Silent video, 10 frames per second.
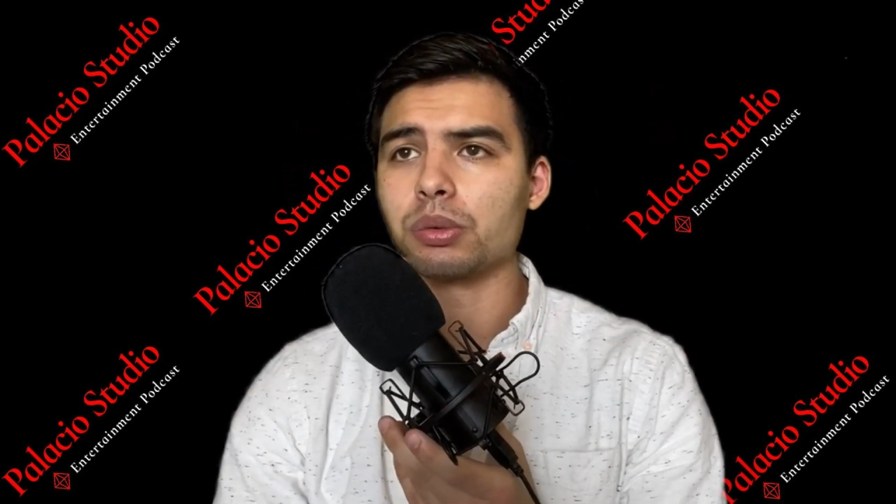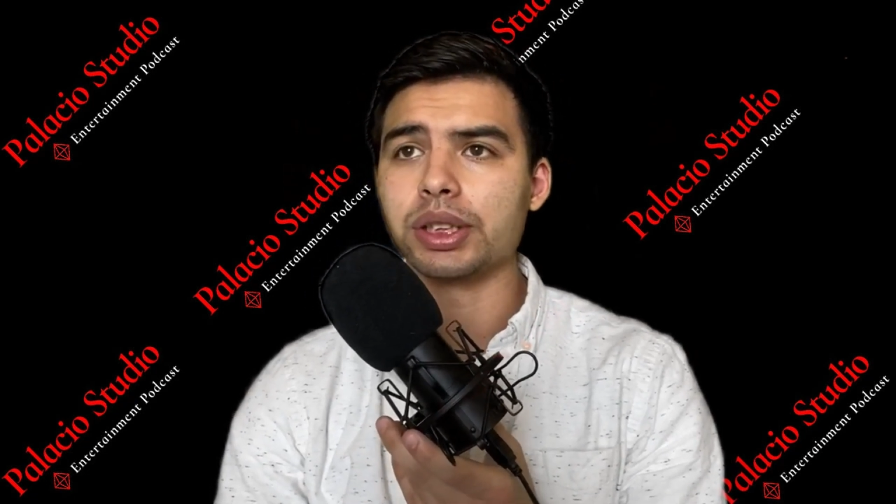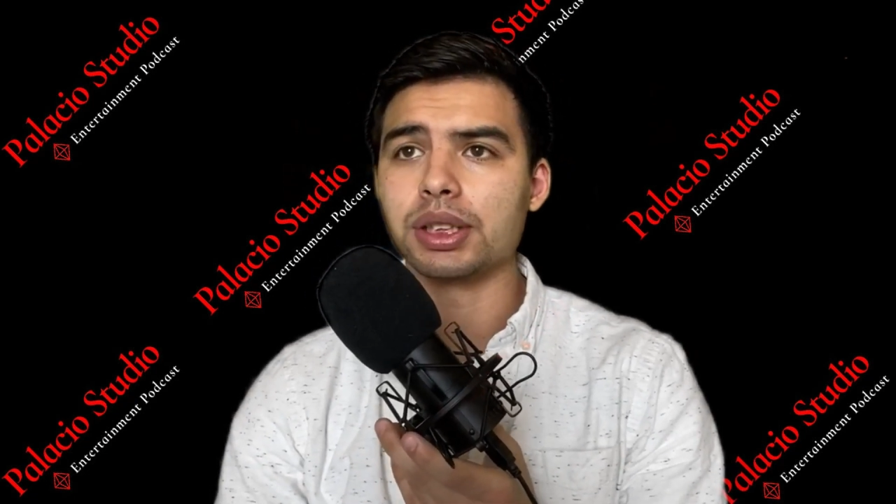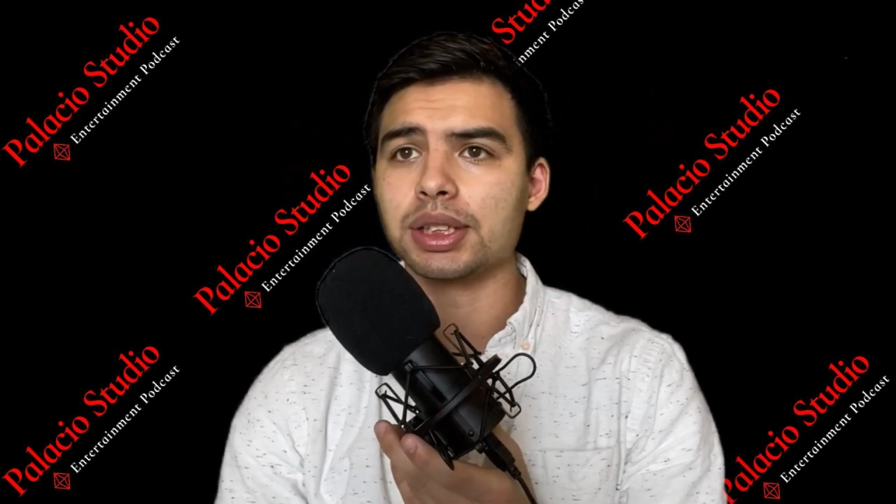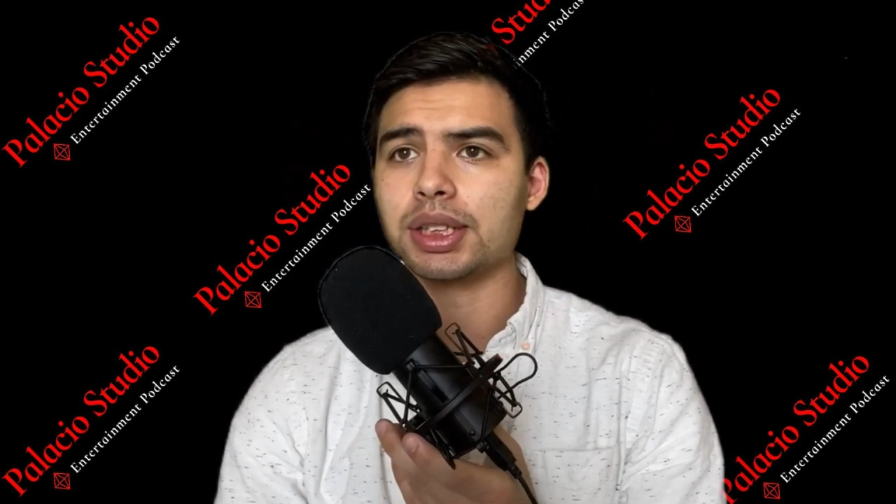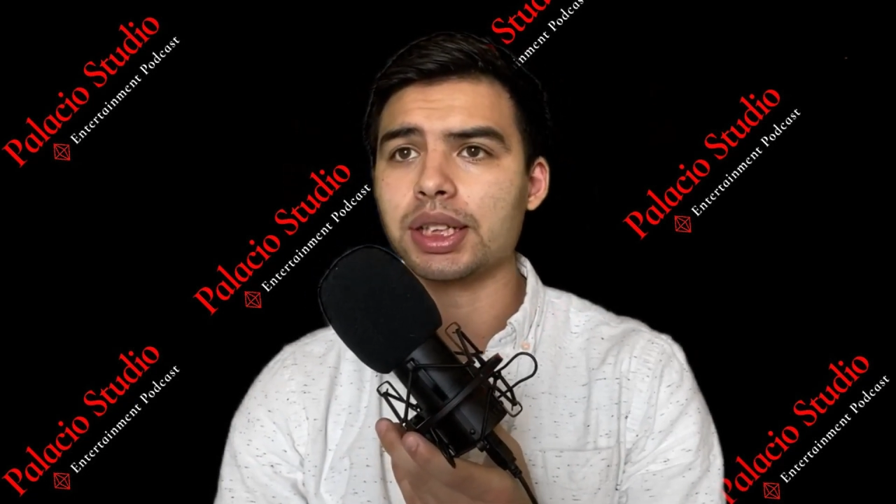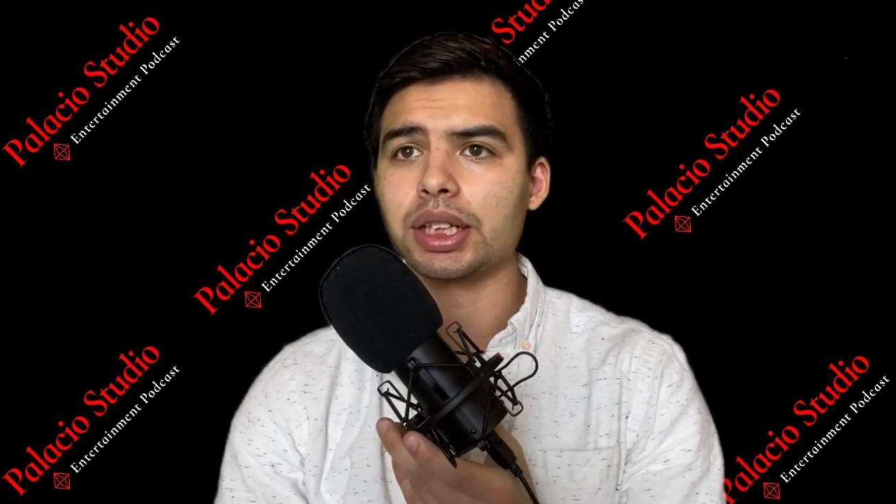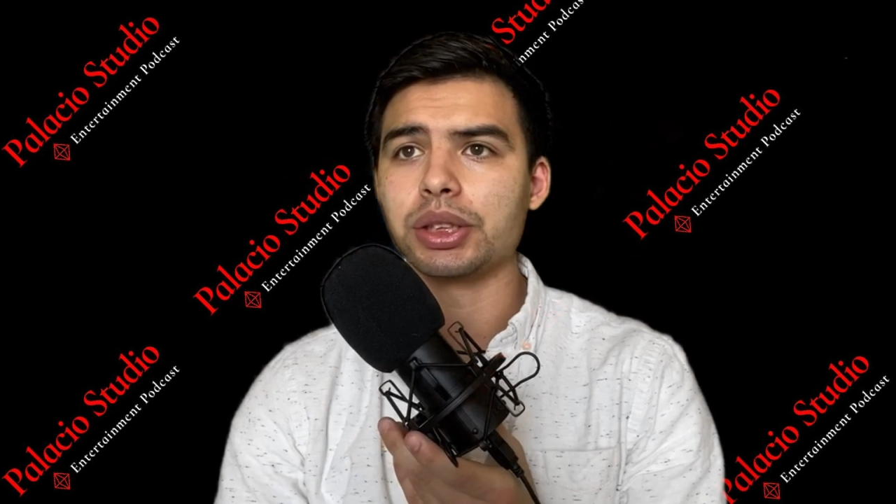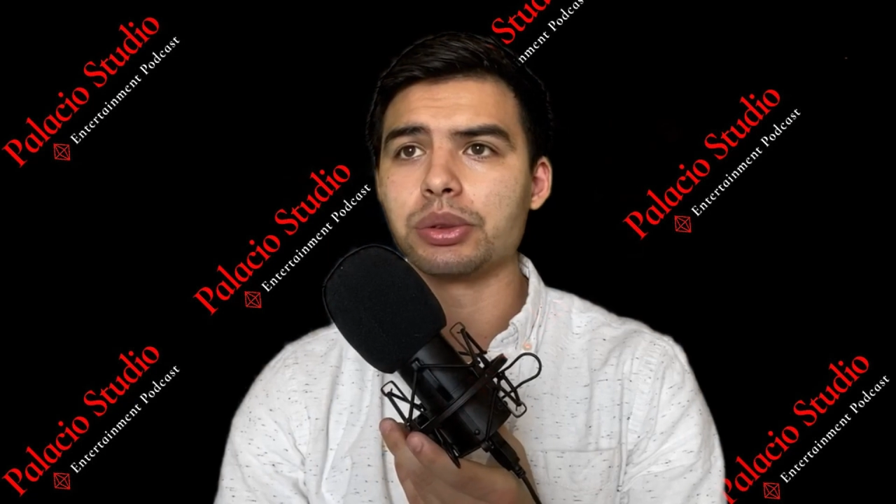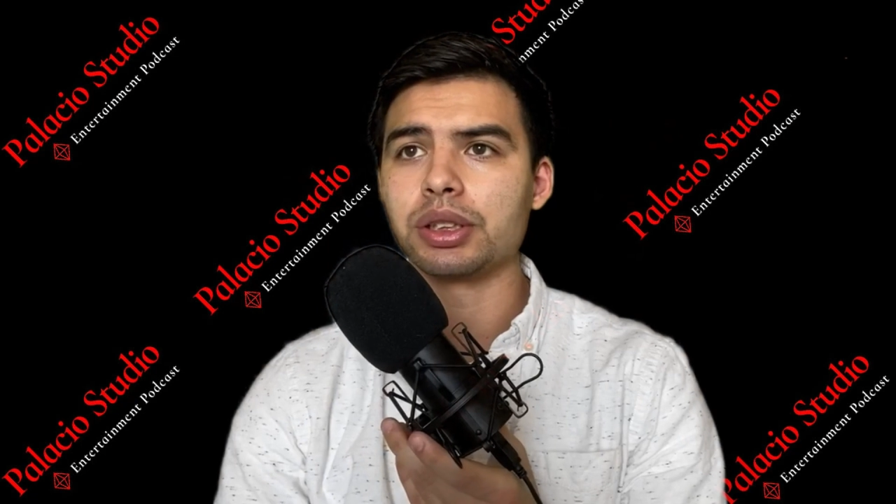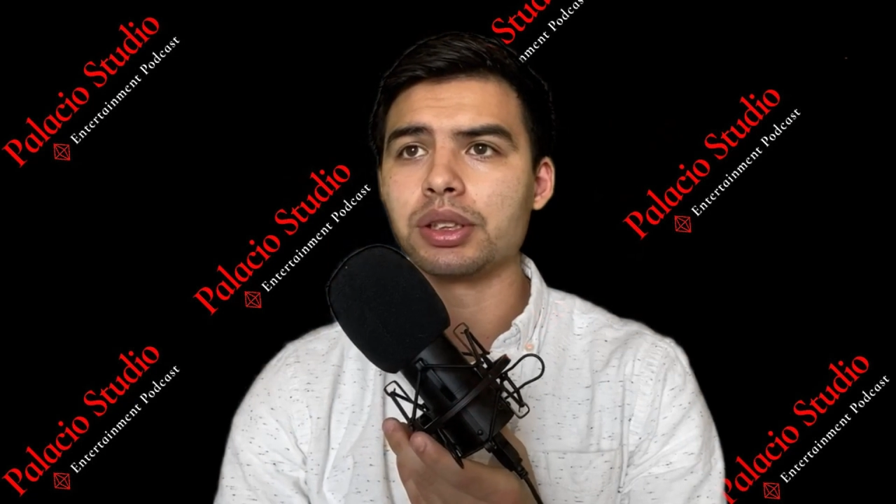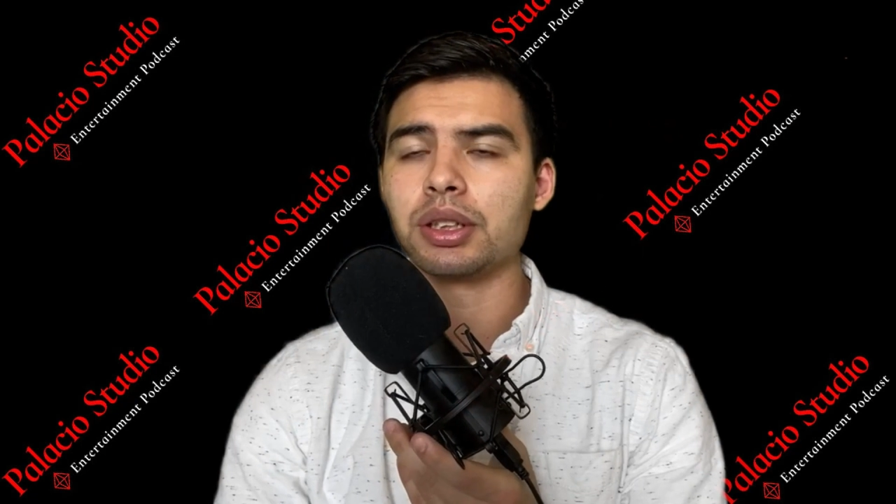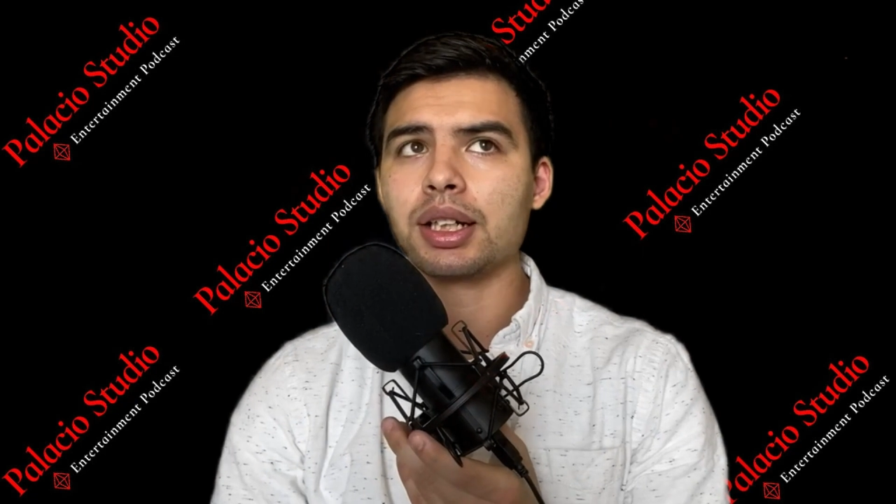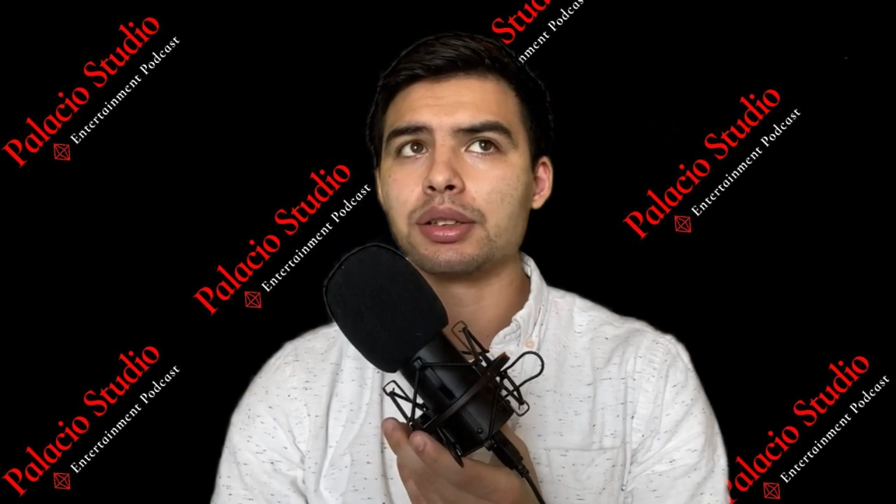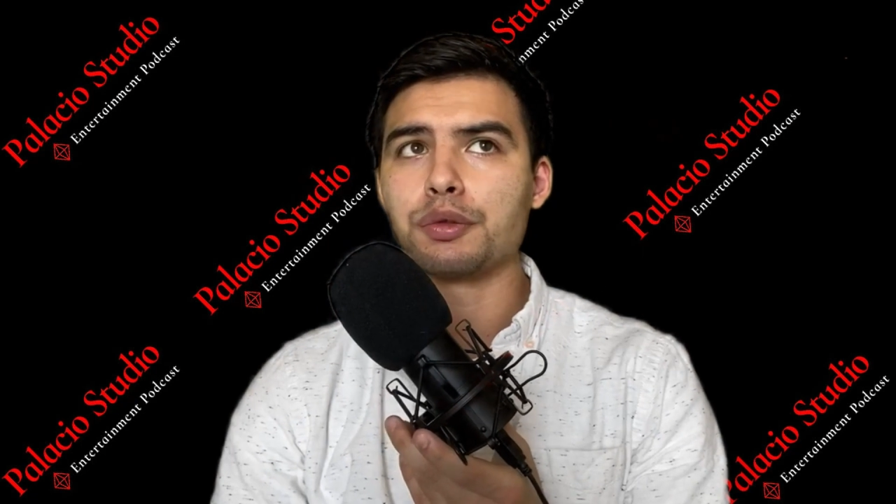realistic, and you can
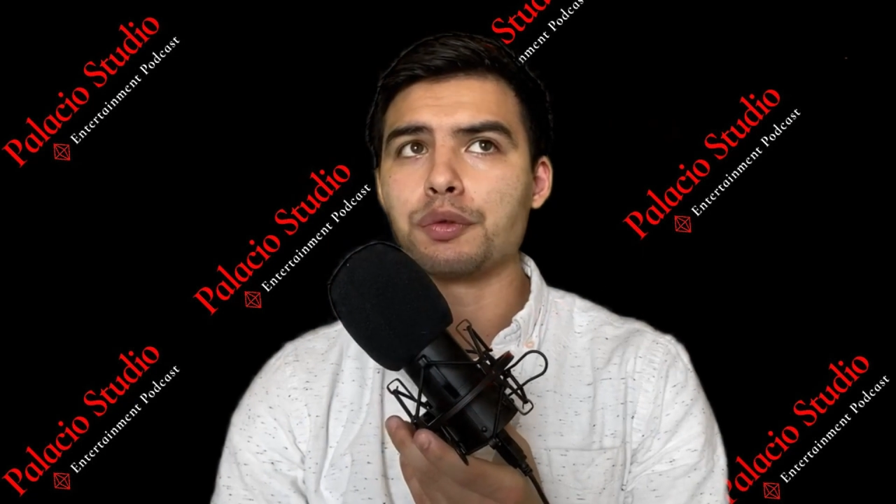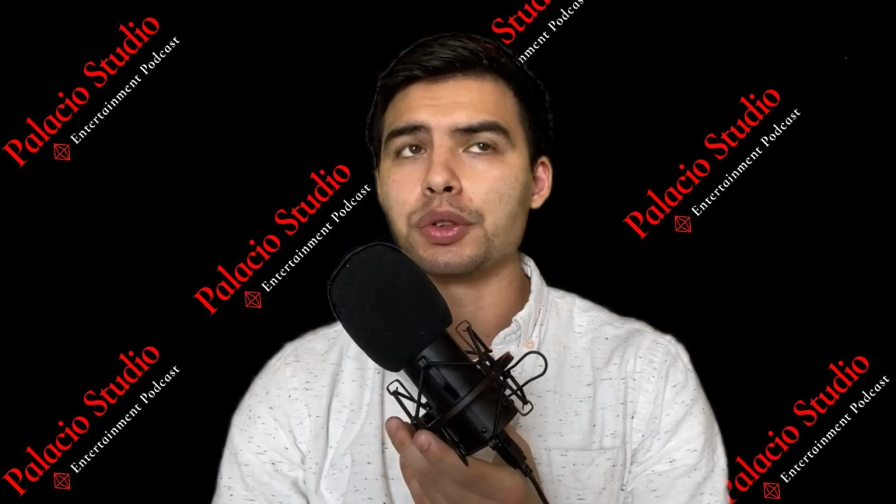kind of